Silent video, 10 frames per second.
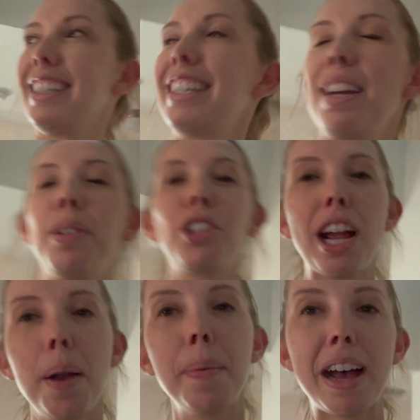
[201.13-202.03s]
and we'll
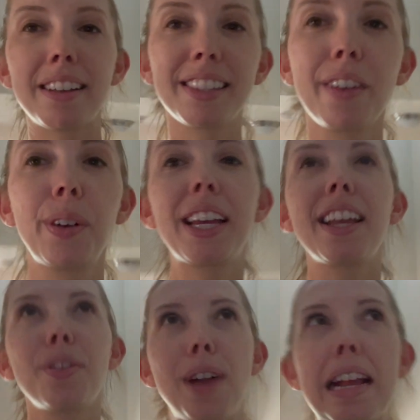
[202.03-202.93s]
try our best, see if we can
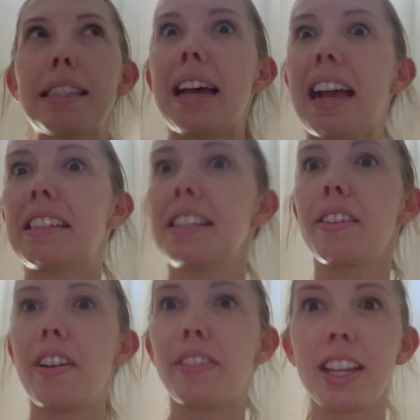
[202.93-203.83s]
get the right sizes
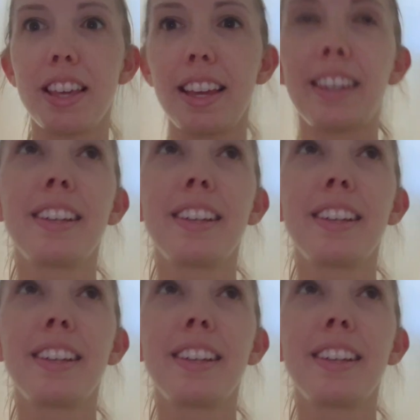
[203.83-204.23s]
of everything.